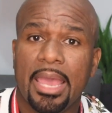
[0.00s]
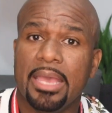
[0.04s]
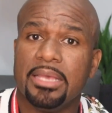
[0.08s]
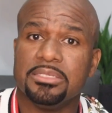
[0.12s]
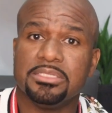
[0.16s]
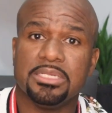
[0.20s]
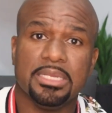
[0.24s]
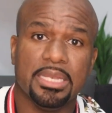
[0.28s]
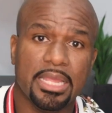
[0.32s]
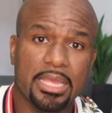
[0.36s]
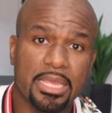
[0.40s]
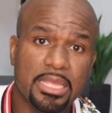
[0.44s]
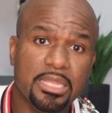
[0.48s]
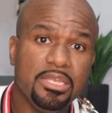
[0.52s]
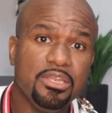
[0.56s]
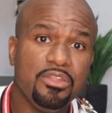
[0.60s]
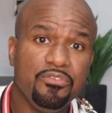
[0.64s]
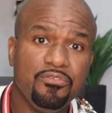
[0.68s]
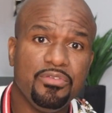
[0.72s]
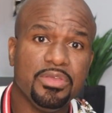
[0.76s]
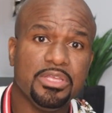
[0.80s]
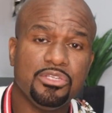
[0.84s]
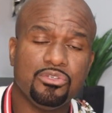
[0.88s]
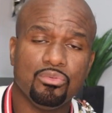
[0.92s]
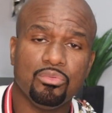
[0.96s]
As an
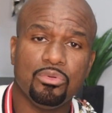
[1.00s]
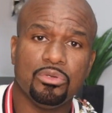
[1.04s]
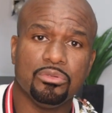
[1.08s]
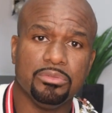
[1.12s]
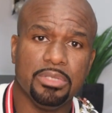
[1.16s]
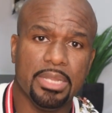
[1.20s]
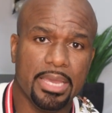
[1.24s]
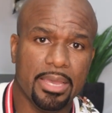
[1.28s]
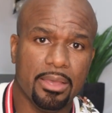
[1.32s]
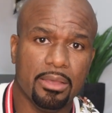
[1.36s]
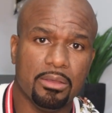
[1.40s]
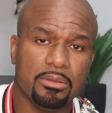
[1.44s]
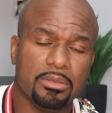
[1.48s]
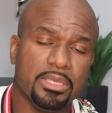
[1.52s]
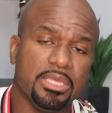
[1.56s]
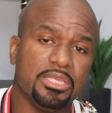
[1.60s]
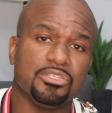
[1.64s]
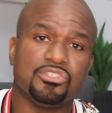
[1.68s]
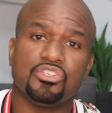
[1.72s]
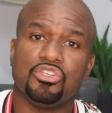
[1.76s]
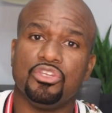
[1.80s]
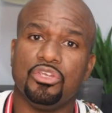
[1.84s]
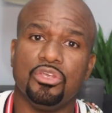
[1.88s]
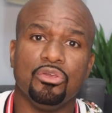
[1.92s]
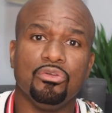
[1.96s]
individual now
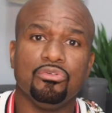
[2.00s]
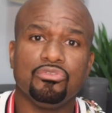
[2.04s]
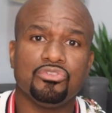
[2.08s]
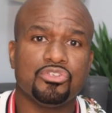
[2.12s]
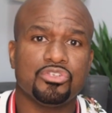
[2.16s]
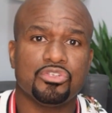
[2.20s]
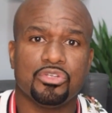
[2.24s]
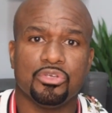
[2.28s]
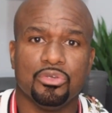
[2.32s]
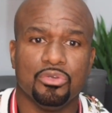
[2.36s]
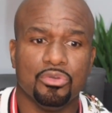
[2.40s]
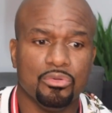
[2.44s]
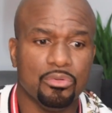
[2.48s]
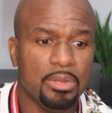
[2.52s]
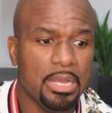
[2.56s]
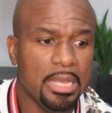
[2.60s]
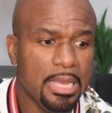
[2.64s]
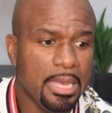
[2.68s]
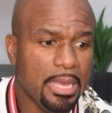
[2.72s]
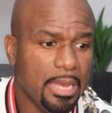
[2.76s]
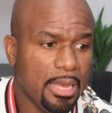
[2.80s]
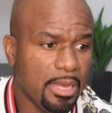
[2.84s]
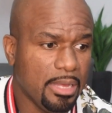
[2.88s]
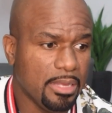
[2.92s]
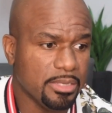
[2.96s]
gets used to
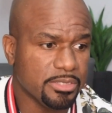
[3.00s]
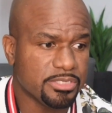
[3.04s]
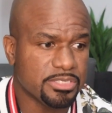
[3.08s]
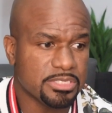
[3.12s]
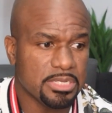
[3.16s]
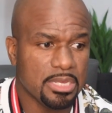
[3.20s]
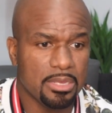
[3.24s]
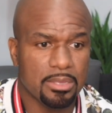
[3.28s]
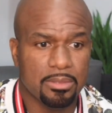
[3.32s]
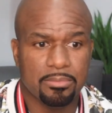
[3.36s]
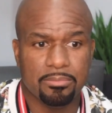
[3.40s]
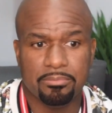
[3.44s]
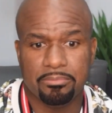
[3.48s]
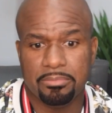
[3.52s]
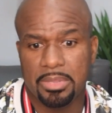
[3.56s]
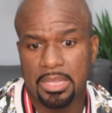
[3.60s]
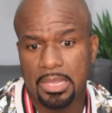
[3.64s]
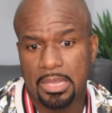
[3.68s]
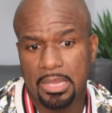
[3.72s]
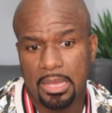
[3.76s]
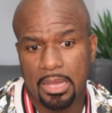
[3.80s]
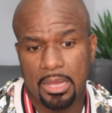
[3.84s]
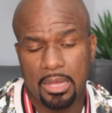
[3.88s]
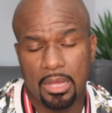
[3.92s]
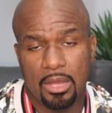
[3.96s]
some
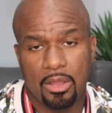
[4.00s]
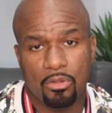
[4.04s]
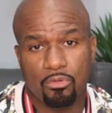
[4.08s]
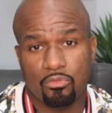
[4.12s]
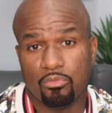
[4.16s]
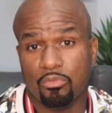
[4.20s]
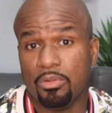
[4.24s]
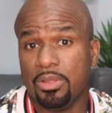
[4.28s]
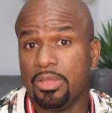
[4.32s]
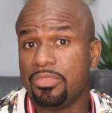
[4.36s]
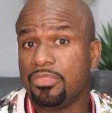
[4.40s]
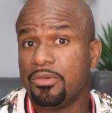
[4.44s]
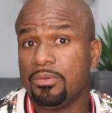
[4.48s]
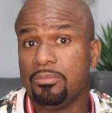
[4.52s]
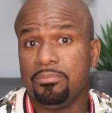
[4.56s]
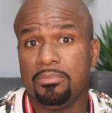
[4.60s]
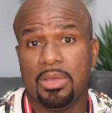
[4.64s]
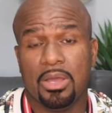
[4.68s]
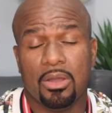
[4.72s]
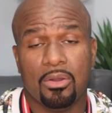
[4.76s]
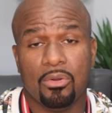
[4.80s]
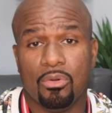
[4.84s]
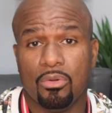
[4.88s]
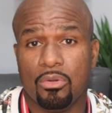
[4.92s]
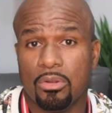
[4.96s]

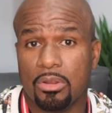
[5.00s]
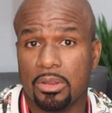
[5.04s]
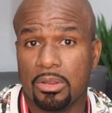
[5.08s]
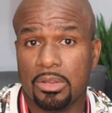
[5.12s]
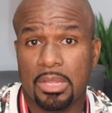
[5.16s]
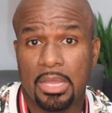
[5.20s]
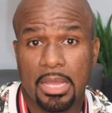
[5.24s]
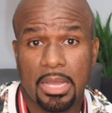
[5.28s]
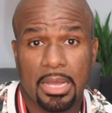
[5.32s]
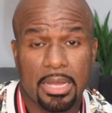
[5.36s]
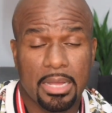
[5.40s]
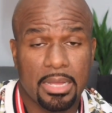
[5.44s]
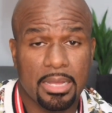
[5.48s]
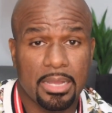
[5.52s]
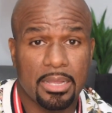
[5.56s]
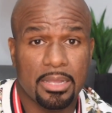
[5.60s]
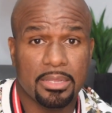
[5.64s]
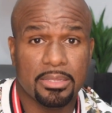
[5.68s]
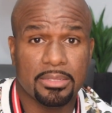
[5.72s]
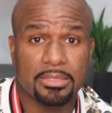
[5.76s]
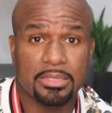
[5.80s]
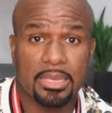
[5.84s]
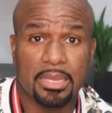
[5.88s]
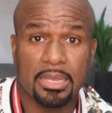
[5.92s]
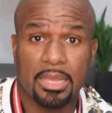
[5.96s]
rhythm or
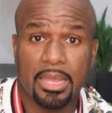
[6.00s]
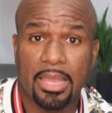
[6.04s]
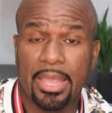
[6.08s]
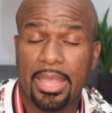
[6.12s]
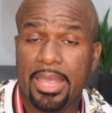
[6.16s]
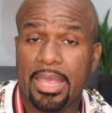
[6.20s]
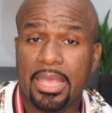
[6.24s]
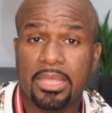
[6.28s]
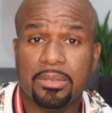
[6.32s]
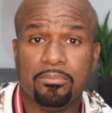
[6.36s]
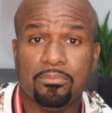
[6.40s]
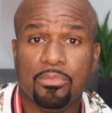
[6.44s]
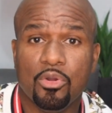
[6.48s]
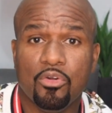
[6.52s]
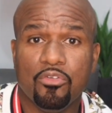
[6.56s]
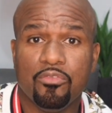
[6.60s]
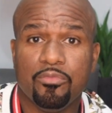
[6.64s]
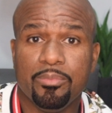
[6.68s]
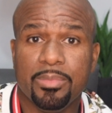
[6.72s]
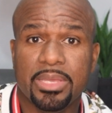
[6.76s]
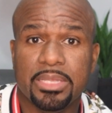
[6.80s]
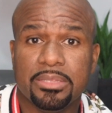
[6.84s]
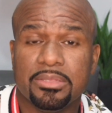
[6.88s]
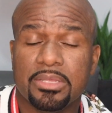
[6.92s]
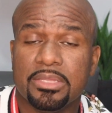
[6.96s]
hand
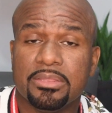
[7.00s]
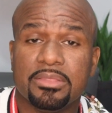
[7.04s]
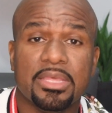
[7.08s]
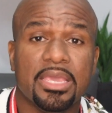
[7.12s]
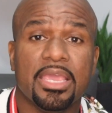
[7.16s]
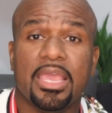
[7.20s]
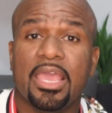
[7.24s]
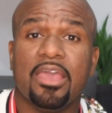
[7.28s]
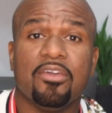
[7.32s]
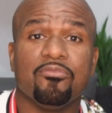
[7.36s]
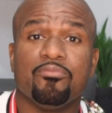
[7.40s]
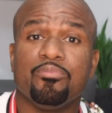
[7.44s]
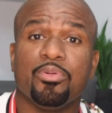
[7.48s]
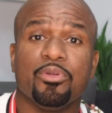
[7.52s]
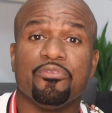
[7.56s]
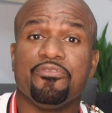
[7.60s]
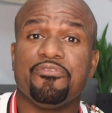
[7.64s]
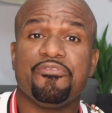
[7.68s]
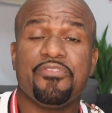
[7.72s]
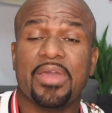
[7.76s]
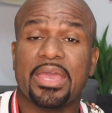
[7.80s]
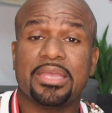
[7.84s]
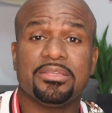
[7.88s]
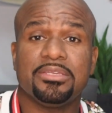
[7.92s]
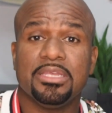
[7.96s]
movement that they have
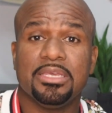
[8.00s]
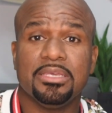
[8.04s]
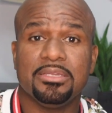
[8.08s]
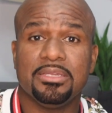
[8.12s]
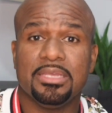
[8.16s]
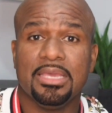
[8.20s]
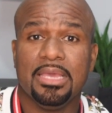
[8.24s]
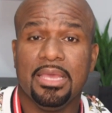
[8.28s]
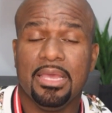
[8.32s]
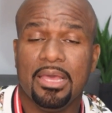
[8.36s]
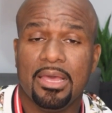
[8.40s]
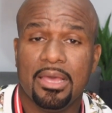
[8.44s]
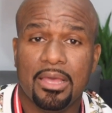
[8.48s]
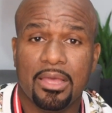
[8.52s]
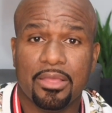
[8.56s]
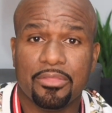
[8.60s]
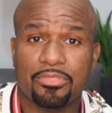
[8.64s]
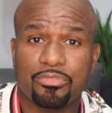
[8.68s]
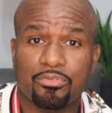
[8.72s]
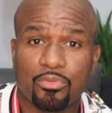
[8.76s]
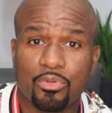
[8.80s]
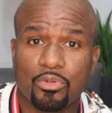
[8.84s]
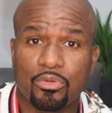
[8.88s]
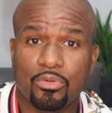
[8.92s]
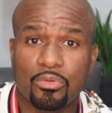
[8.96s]
perfected
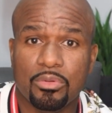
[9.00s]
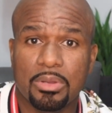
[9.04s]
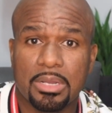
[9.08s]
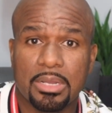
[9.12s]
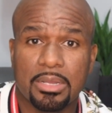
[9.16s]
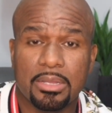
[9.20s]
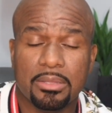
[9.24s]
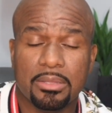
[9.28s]
through